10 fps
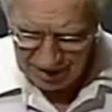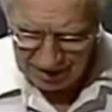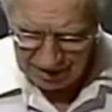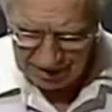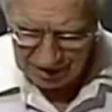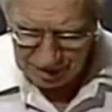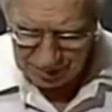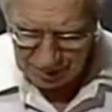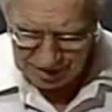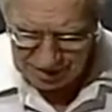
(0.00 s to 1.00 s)
at this
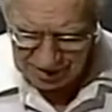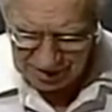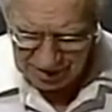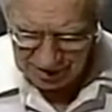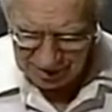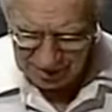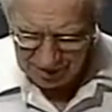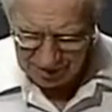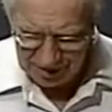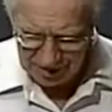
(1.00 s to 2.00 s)
present time
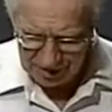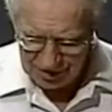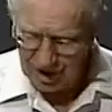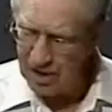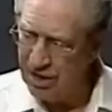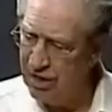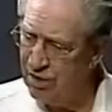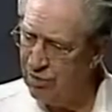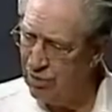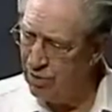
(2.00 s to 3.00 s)
there is a
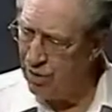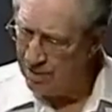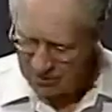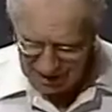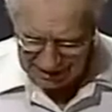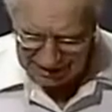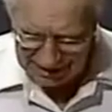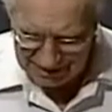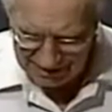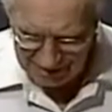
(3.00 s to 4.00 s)

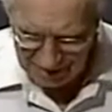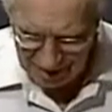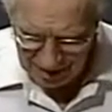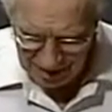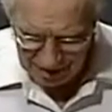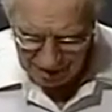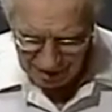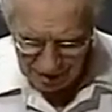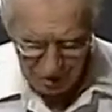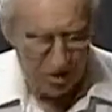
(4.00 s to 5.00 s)
remnant
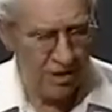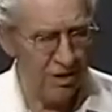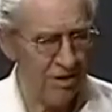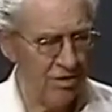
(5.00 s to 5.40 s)
according